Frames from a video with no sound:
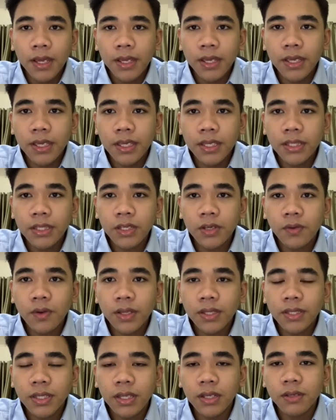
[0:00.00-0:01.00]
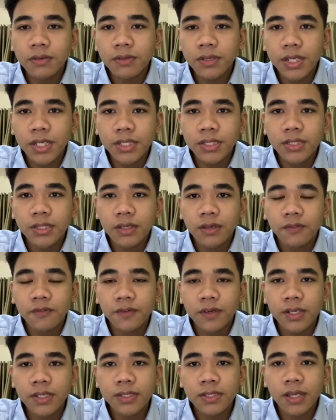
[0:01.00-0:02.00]
Interquartile range.
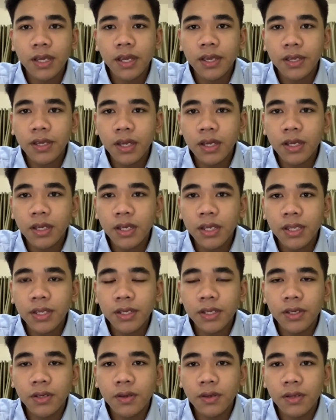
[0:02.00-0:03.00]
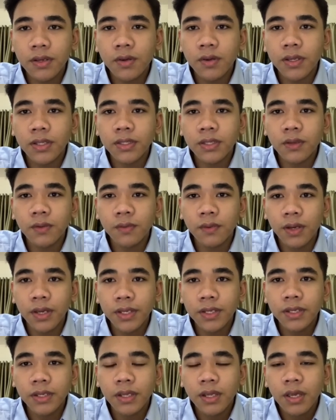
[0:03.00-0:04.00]
First, I calculate the quartile
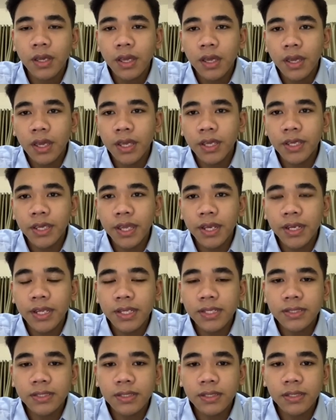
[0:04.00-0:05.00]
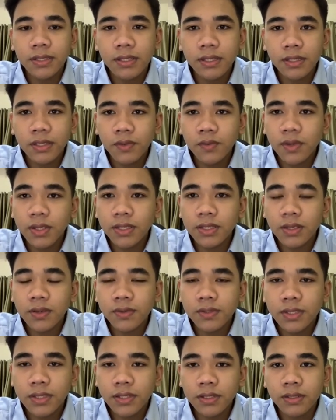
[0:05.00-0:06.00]
1 and get the answer
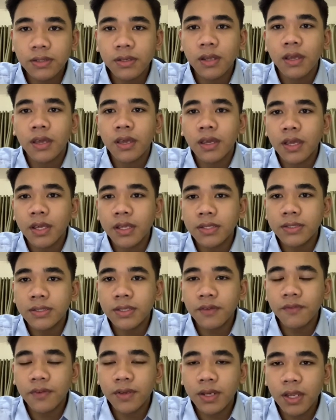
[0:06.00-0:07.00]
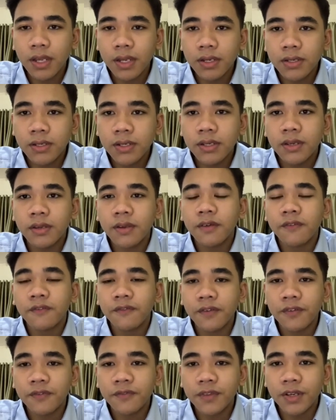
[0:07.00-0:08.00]

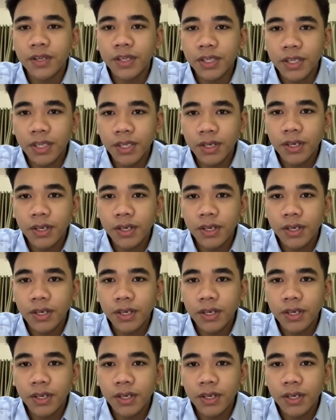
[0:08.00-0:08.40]
31,750 ringgit.